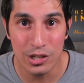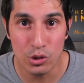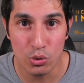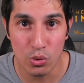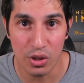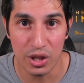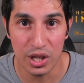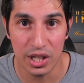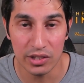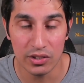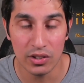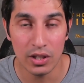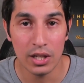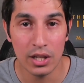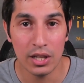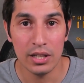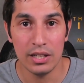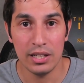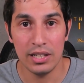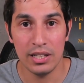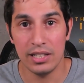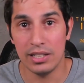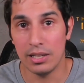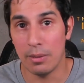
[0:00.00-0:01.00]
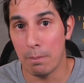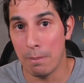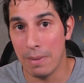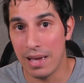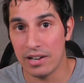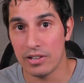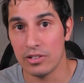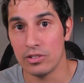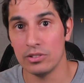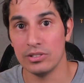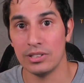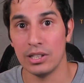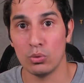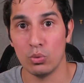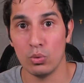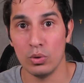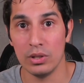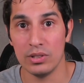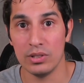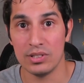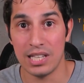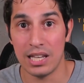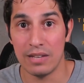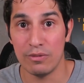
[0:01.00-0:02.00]
with it in a manner that will
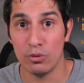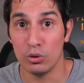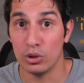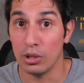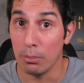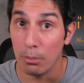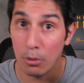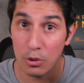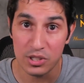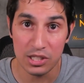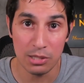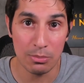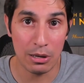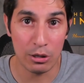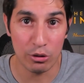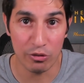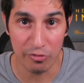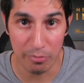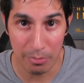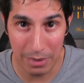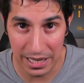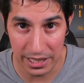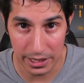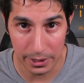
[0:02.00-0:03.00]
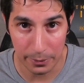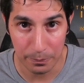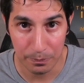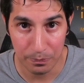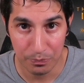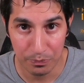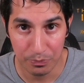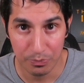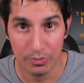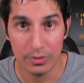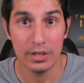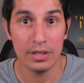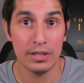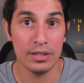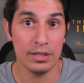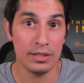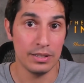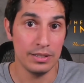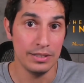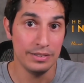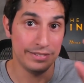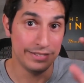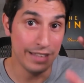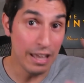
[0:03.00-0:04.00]
save you the most amount of money.
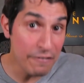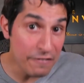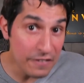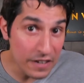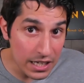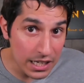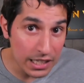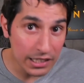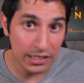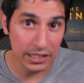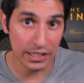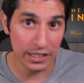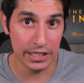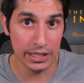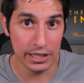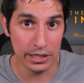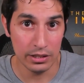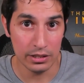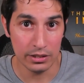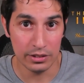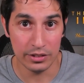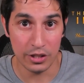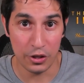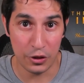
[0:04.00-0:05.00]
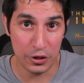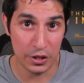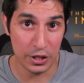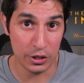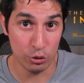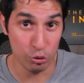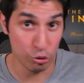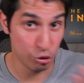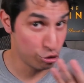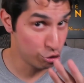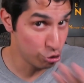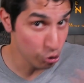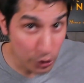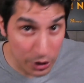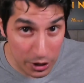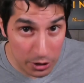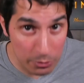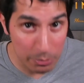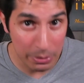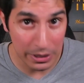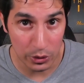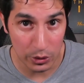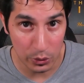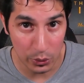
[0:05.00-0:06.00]
Definitely, the thing you shouldn't
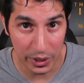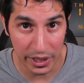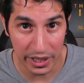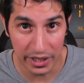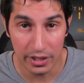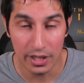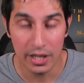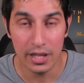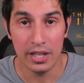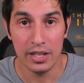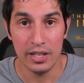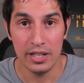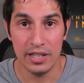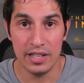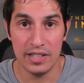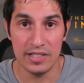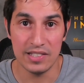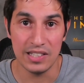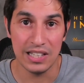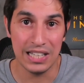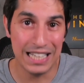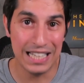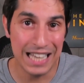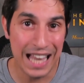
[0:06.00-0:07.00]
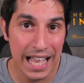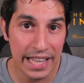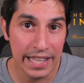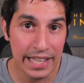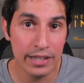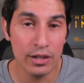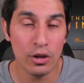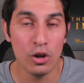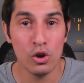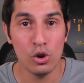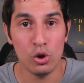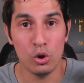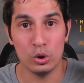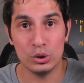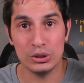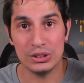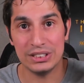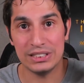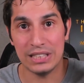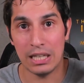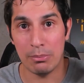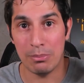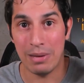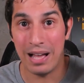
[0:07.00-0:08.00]
be doing is relying on
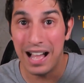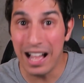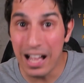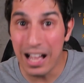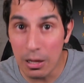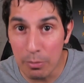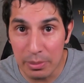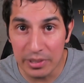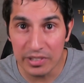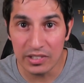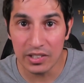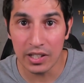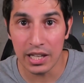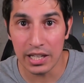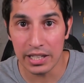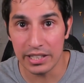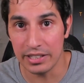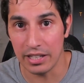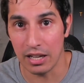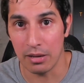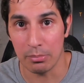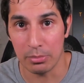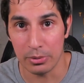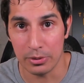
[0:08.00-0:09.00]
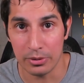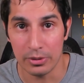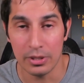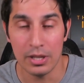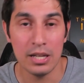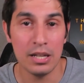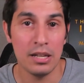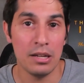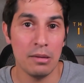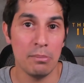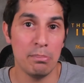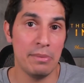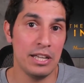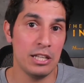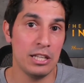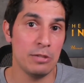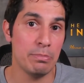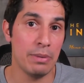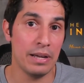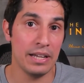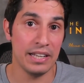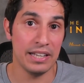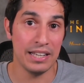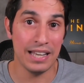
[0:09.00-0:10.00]
some arbitrary number made
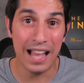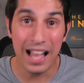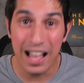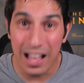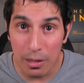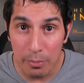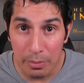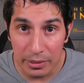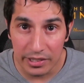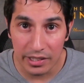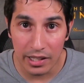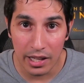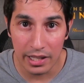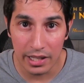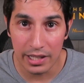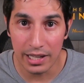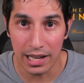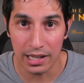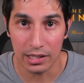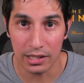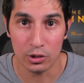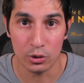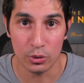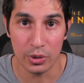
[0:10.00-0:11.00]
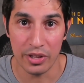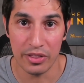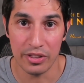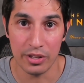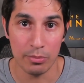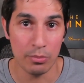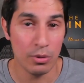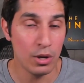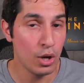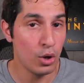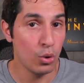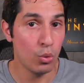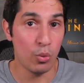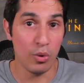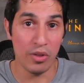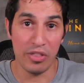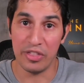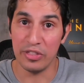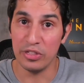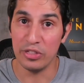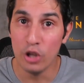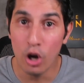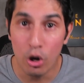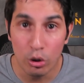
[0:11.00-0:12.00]
by an arbitrary algorithm with
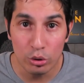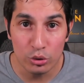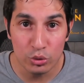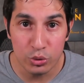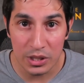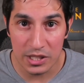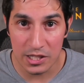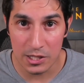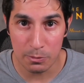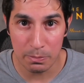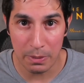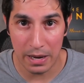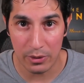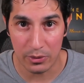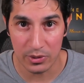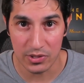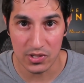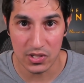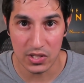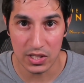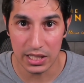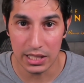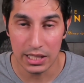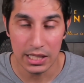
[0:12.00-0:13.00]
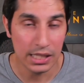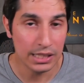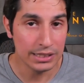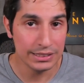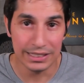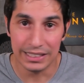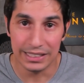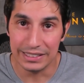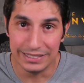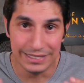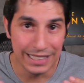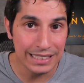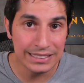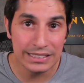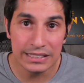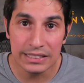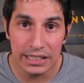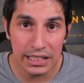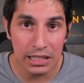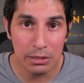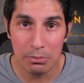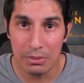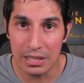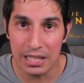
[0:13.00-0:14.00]
no transparency that doesn't
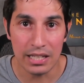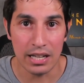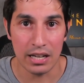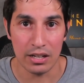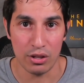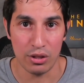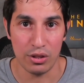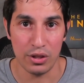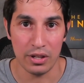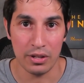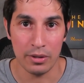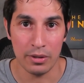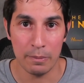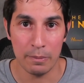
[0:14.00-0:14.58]
really mean anything.